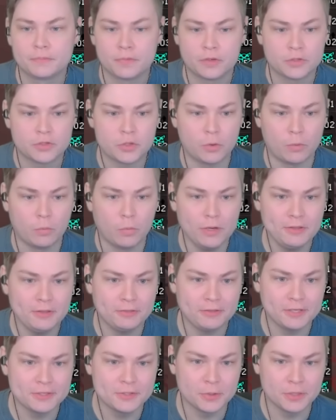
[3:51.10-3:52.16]
So one of the
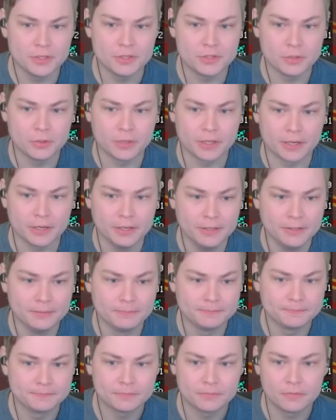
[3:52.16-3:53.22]
things you can do here,
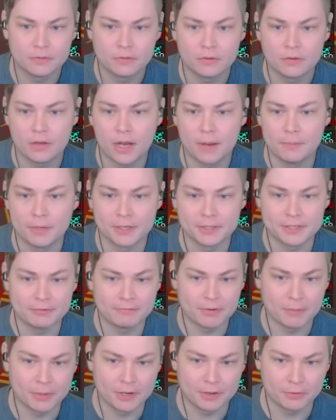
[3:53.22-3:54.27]
I'm going to give
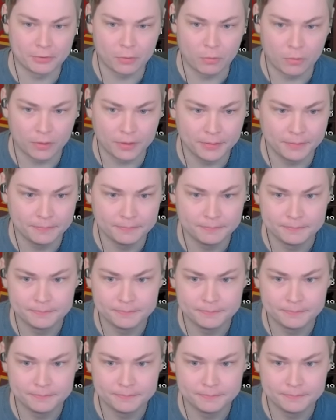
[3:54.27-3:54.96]
him another horn,